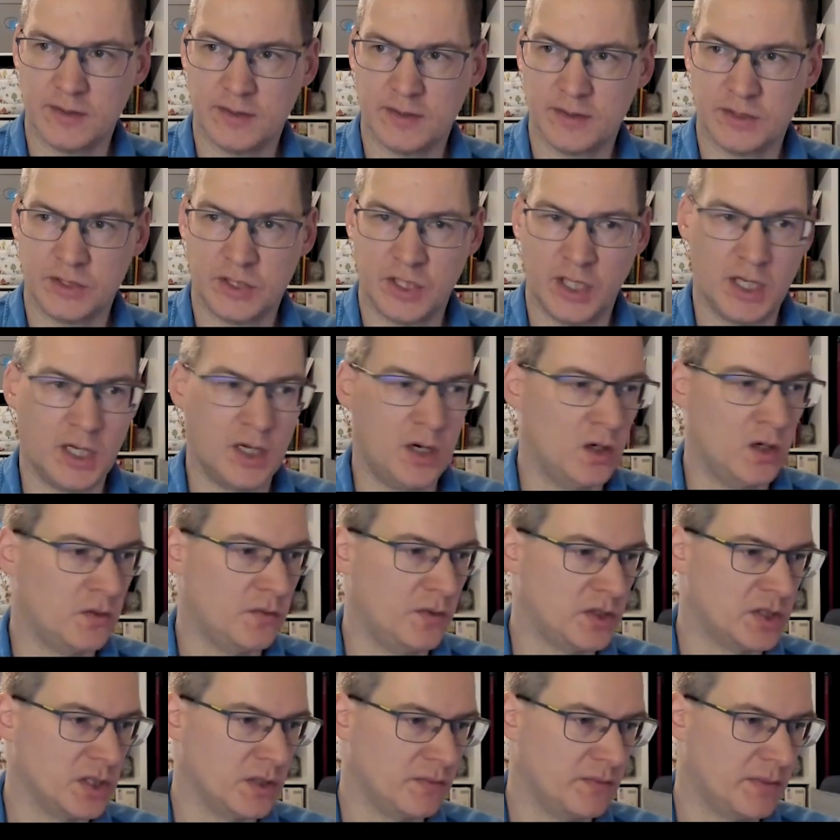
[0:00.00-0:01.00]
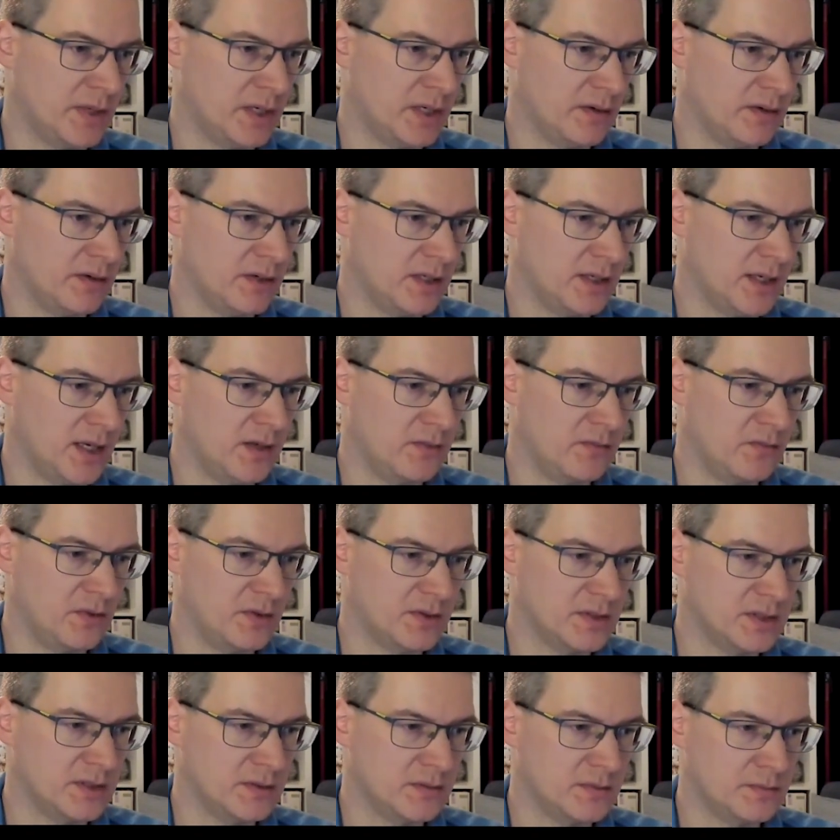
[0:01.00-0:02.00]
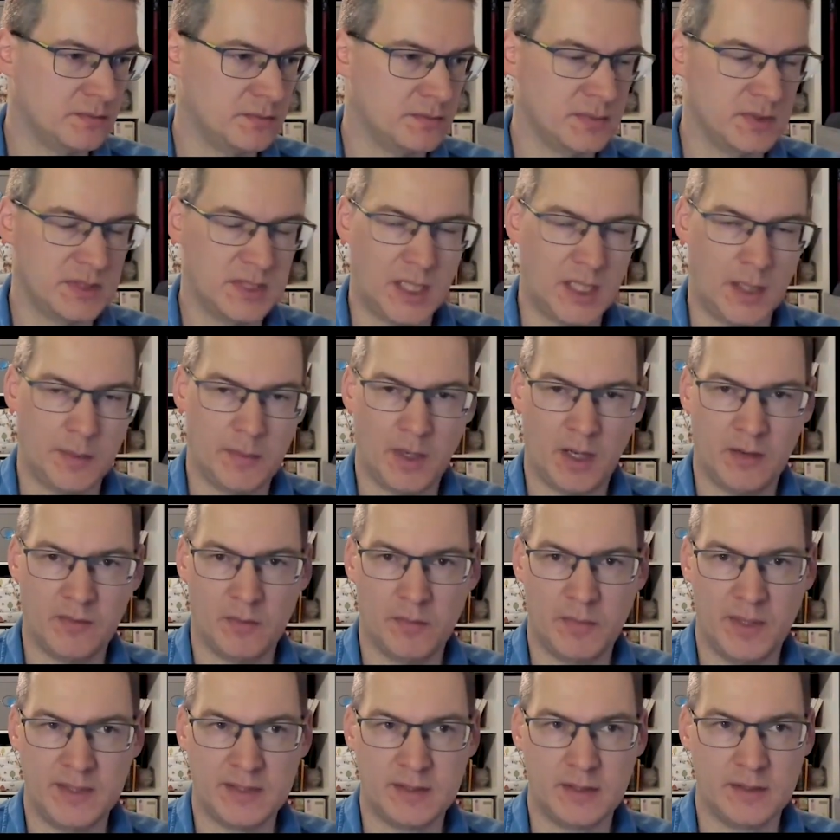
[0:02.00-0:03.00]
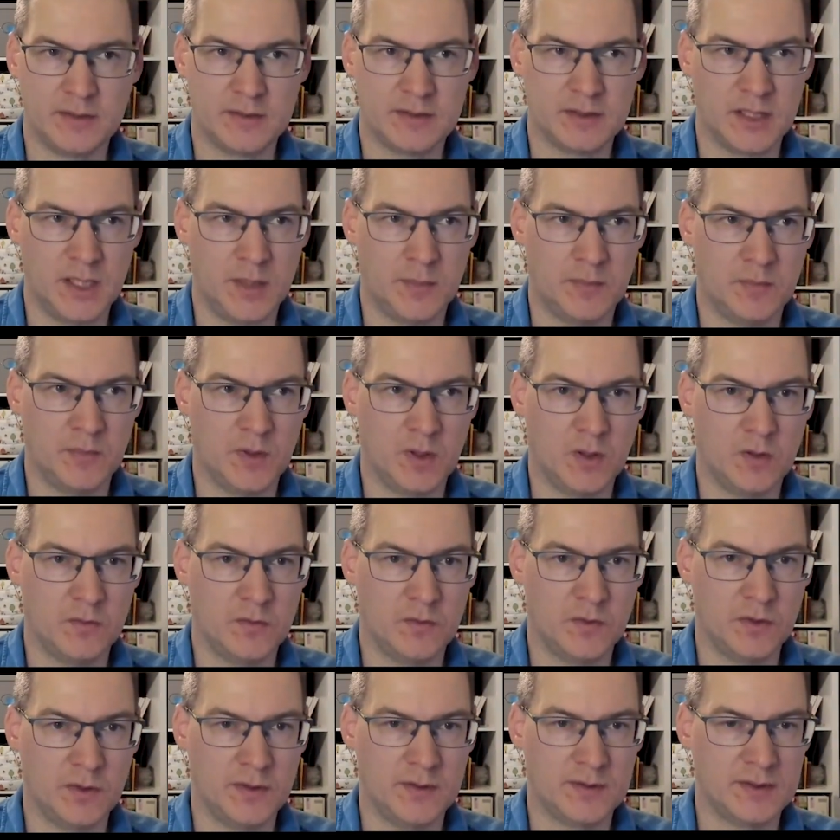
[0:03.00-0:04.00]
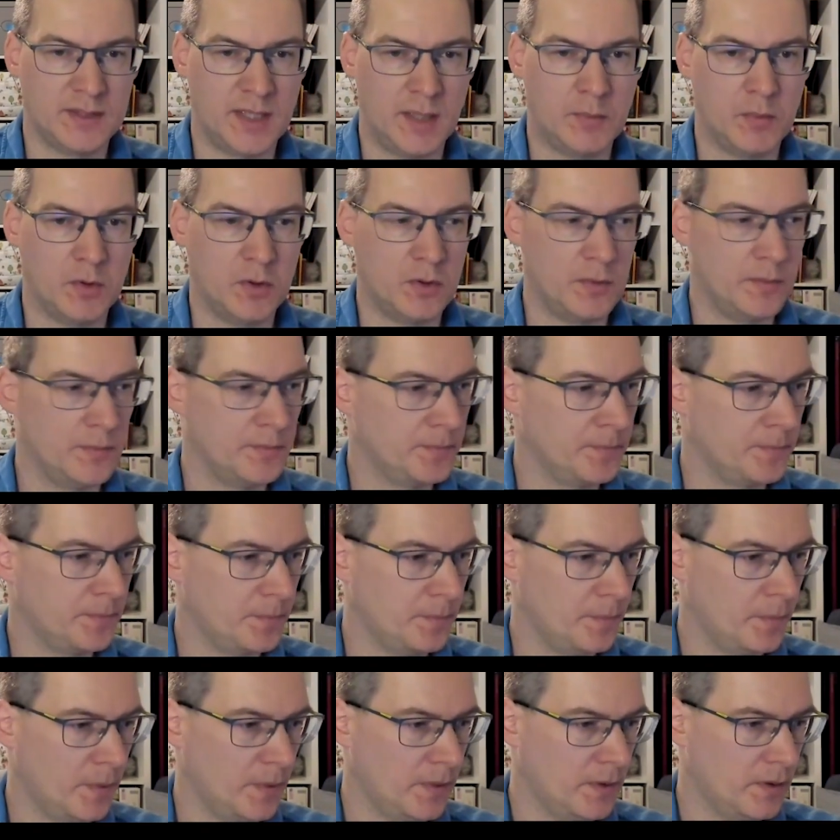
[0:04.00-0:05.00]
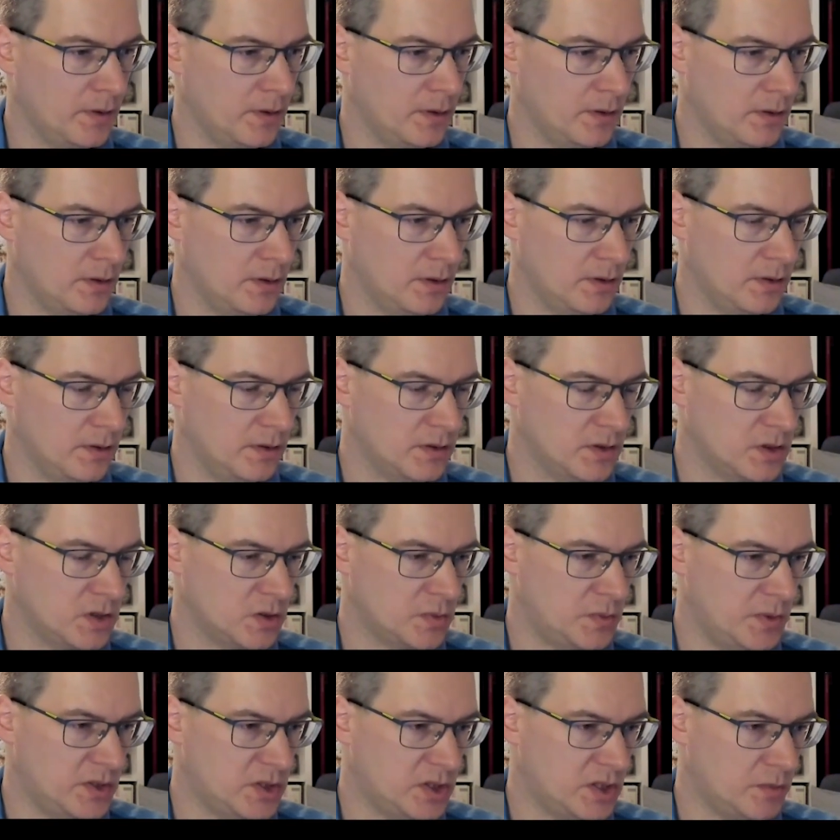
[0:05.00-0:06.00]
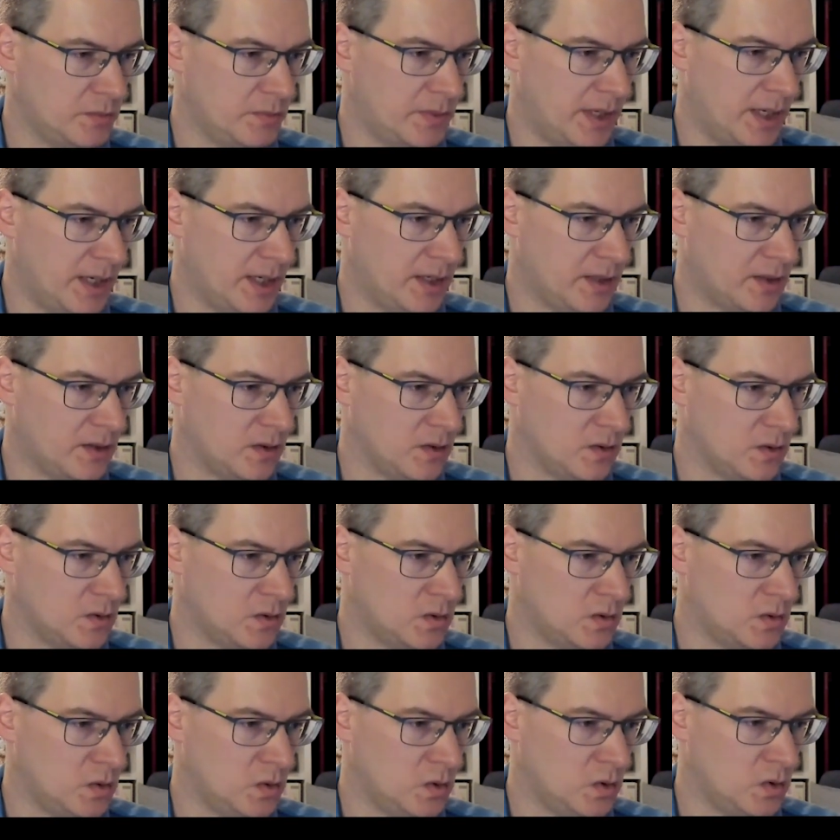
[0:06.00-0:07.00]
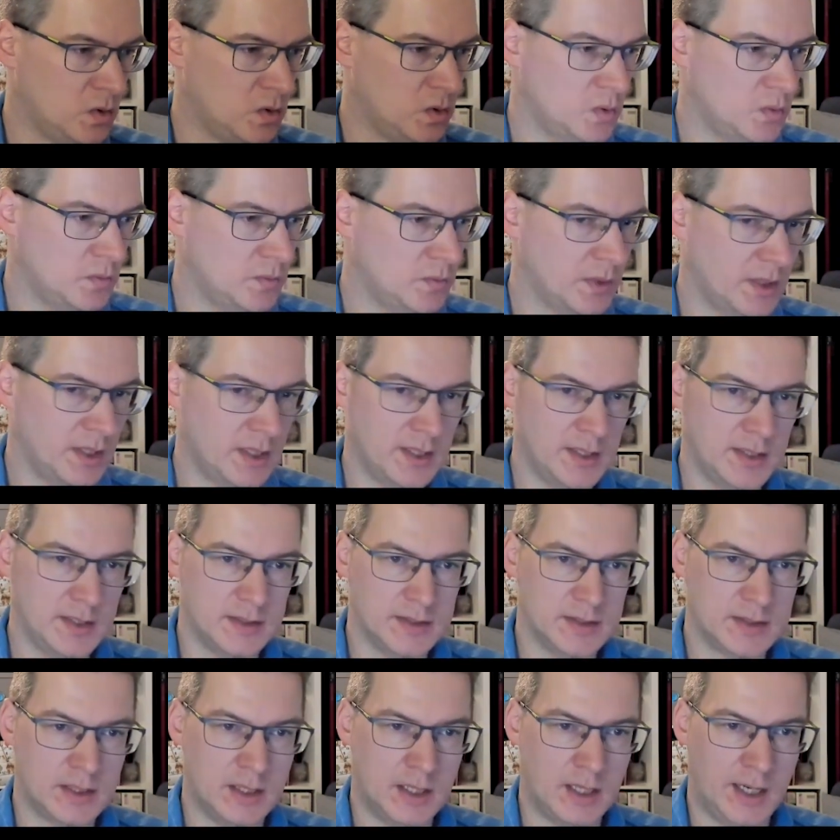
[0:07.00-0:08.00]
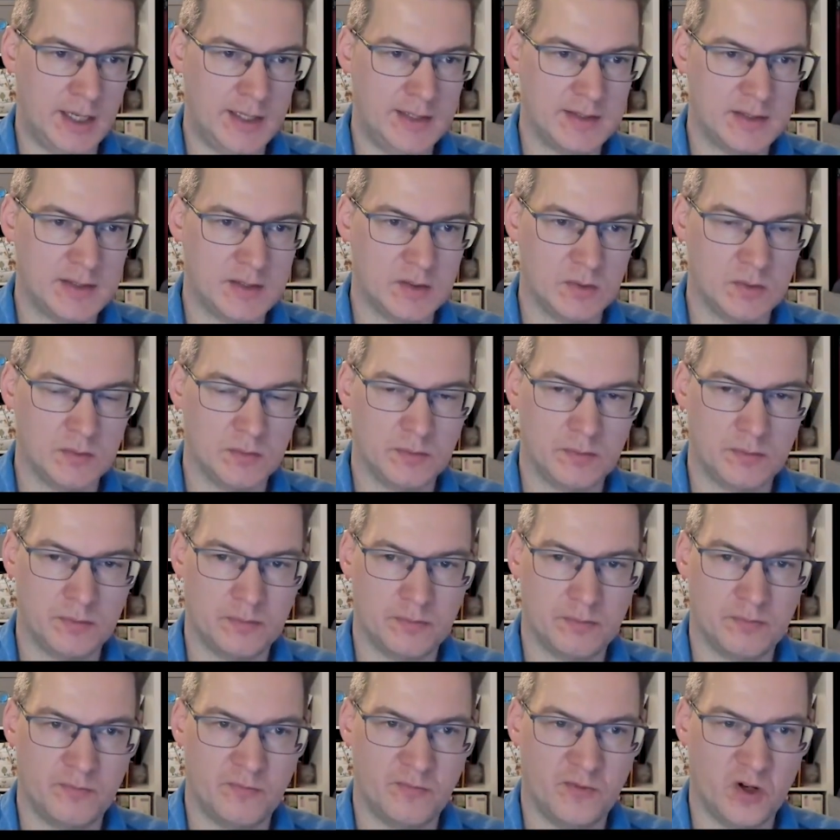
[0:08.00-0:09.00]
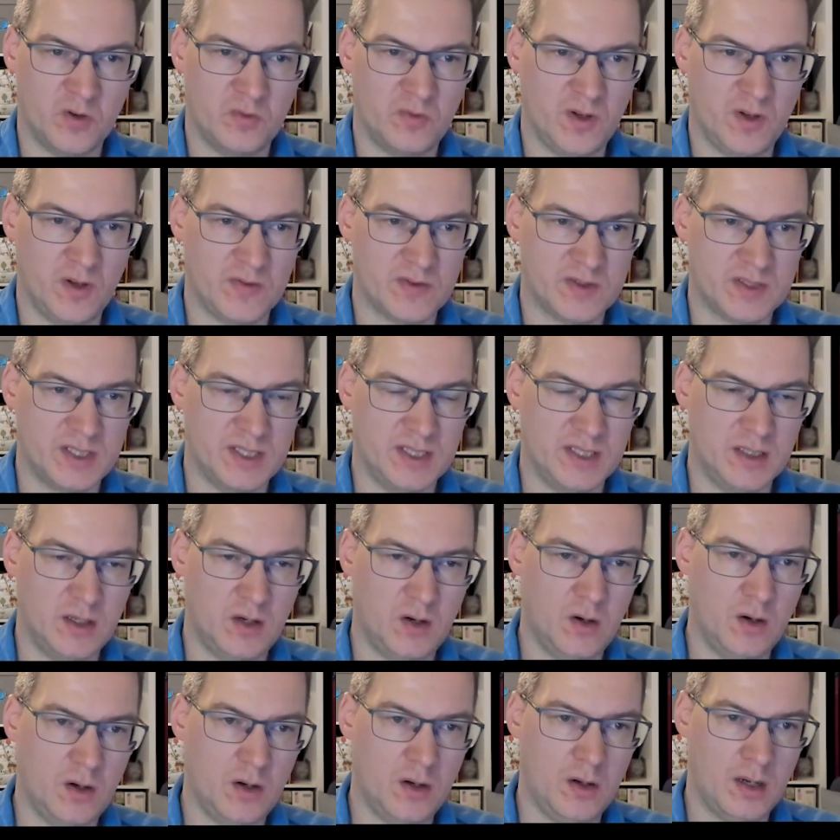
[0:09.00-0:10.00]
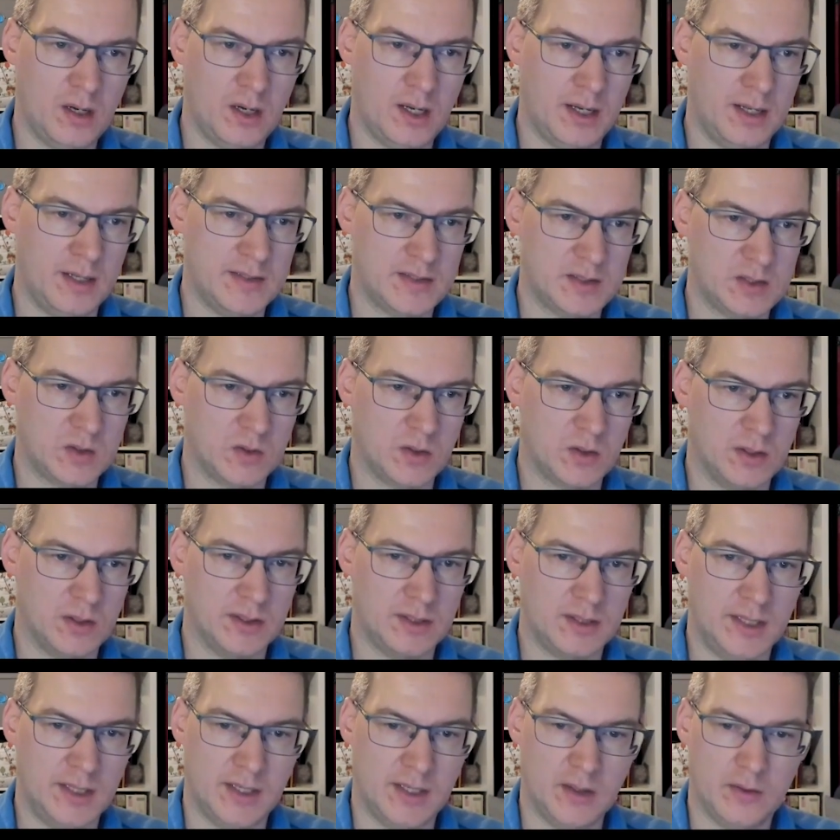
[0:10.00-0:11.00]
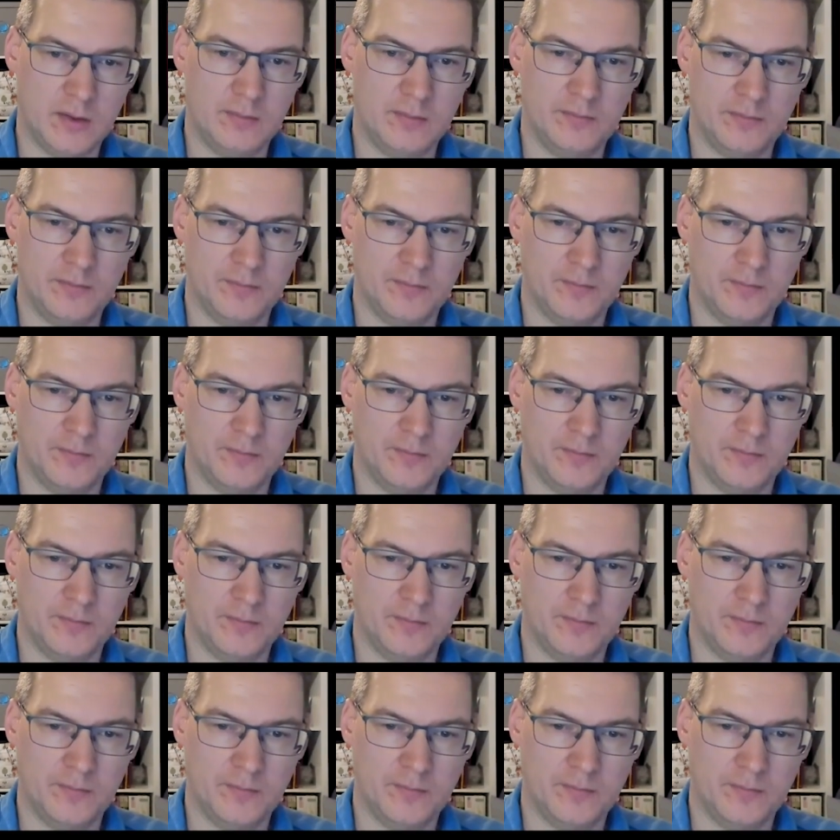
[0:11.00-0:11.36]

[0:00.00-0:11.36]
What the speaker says: checkout, but that step I will basically skip now for this demo. Switching back to my slides. So what we have seen now, I installed the add-on.